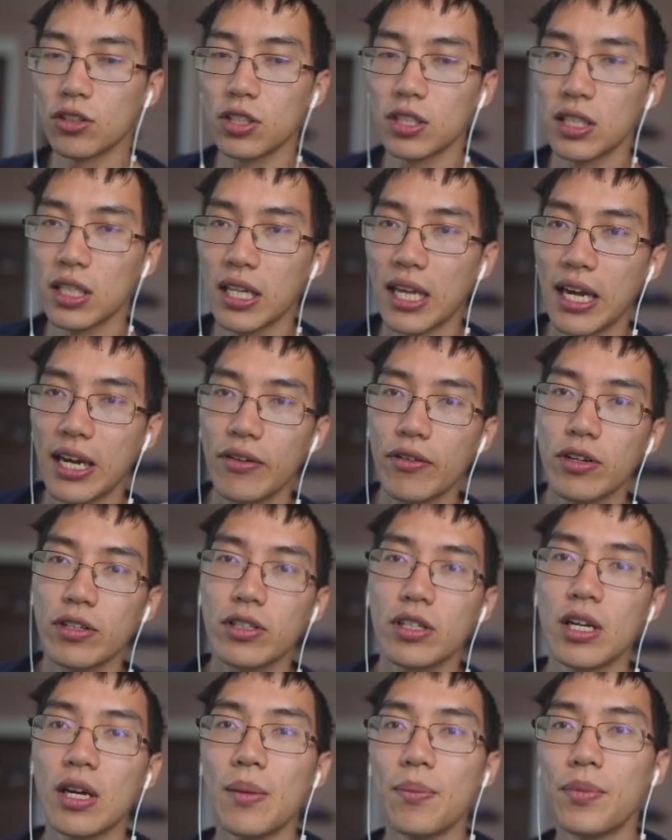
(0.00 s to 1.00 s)
to the
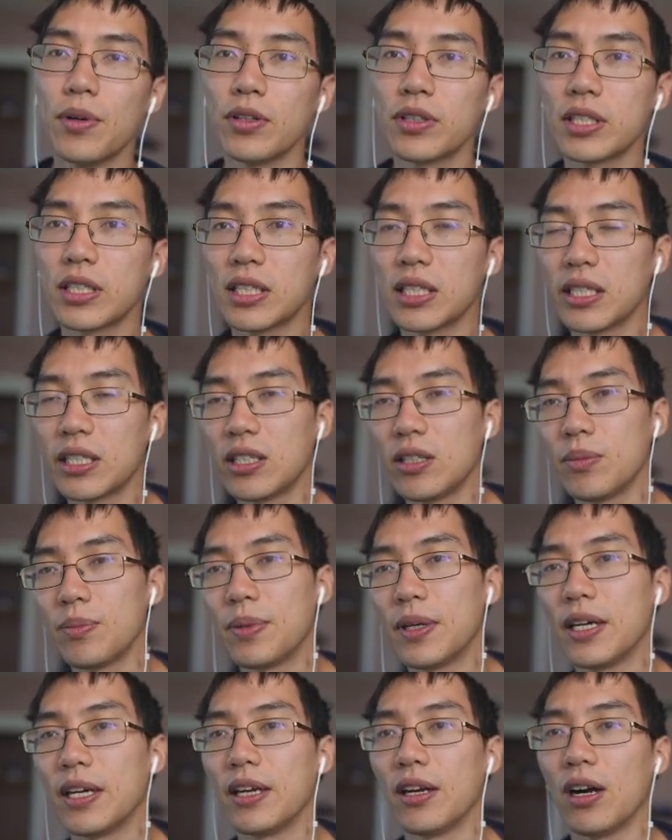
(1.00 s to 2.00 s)
language, built in a little
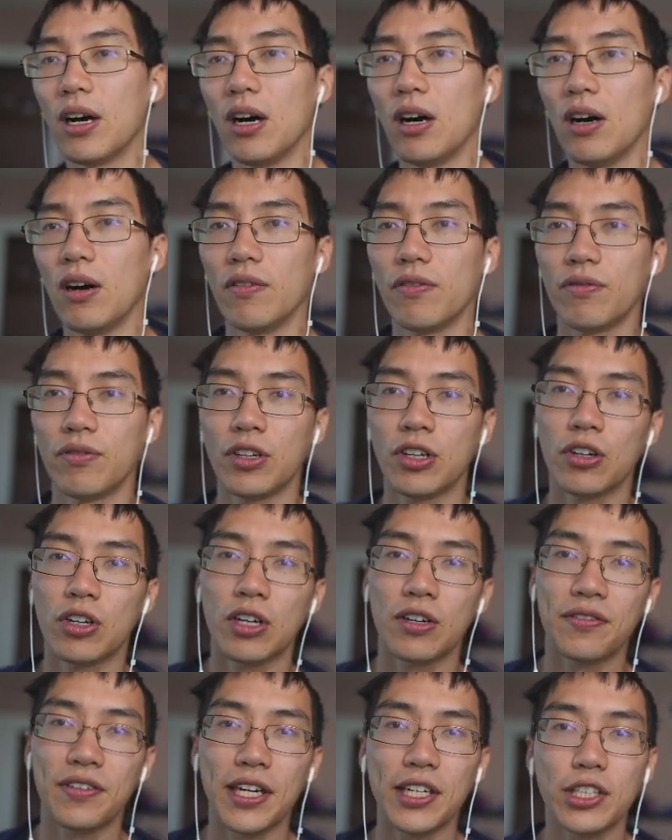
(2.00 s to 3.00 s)
bit of
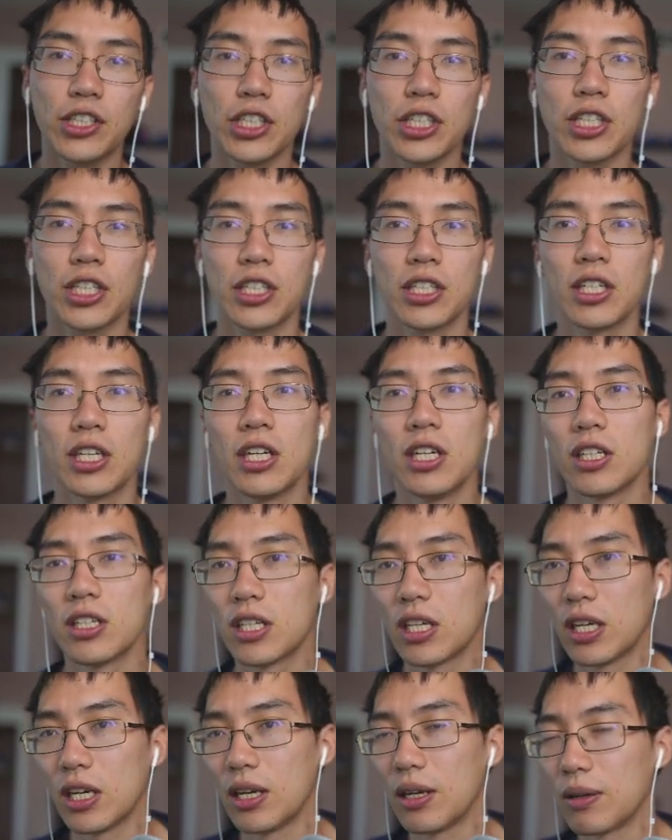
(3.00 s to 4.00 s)
convention
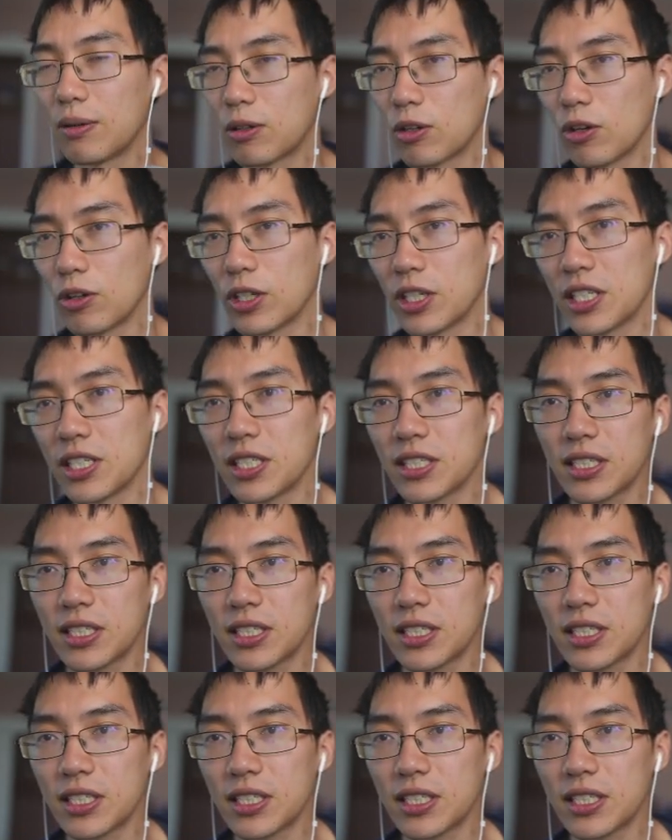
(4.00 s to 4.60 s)
to turn it into